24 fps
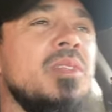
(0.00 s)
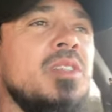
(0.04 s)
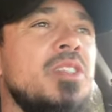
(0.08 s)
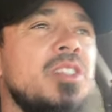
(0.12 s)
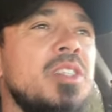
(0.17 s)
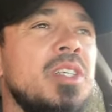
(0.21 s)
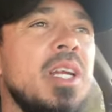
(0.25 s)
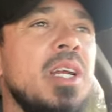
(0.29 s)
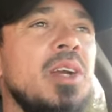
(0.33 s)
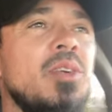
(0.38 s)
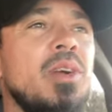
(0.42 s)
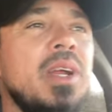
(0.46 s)

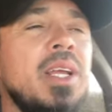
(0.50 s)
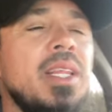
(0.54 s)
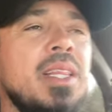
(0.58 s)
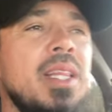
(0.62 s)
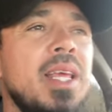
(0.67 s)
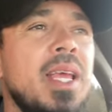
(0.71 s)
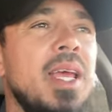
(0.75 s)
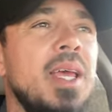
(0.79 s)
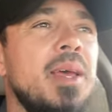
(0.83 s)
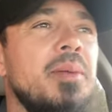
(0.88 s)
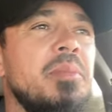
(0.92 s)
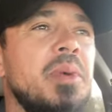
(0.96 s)
generate
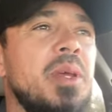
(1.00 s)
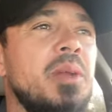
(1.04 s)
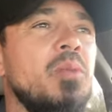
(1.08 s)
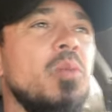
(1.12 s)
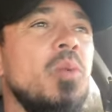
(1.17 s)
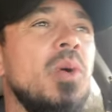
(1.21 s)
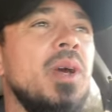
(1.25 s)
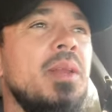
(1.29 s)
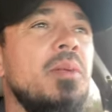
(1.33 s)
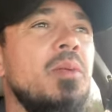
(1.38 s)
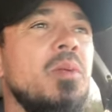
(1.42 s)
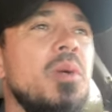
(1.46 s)
them and
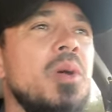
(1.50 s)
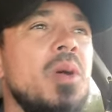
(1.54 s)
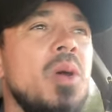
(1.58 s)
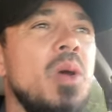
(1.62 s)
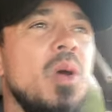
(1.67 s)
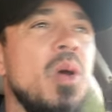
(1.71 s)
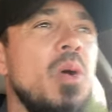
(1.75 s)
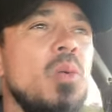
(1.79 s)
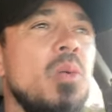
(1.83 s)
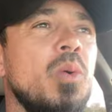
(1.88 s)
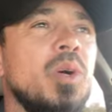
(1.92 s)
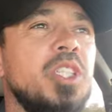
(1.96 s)
what
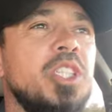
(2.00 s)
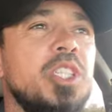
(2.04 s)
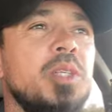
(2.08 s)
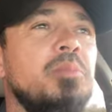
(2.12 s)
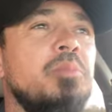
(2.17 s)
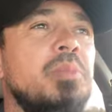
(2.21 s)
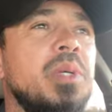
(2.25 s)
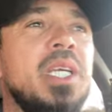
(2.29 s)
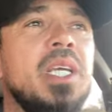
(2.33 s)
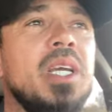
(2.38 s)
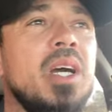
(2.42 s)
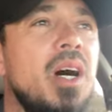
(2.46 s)
what
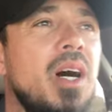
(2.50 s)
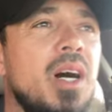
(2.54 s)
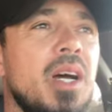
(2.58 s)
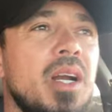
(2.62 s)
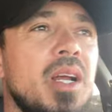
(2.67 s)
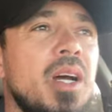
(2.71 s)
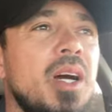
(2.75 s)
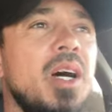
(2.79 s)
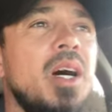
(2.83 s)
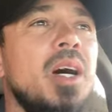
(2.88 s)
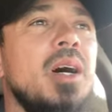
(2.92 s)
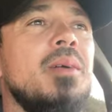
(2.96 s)
should be on
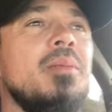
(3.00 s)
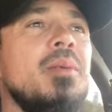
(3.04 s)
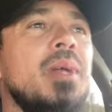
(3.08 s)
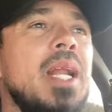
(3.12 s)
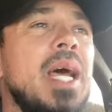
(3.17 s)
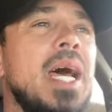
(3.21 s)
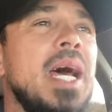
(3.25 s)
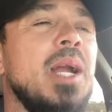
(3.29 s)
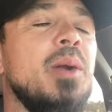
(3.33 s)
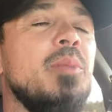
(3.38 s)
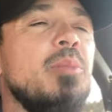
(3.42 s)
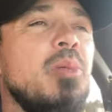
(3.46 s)
them and
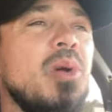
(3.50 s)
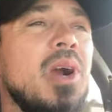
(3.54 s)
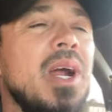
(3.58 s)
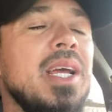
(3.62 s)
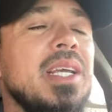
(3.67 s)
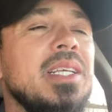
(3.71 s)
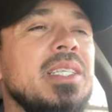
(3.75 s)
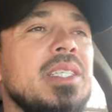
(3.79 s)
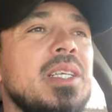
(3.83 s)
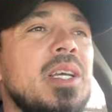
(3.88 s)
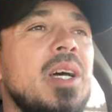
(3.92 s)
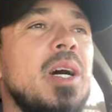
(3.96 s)
how to
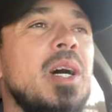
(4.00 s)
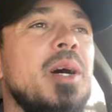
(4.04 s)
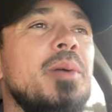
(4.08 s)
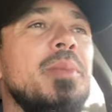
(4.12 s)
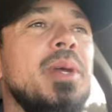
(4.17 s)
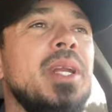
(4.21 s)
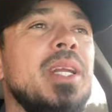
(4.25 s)
price them.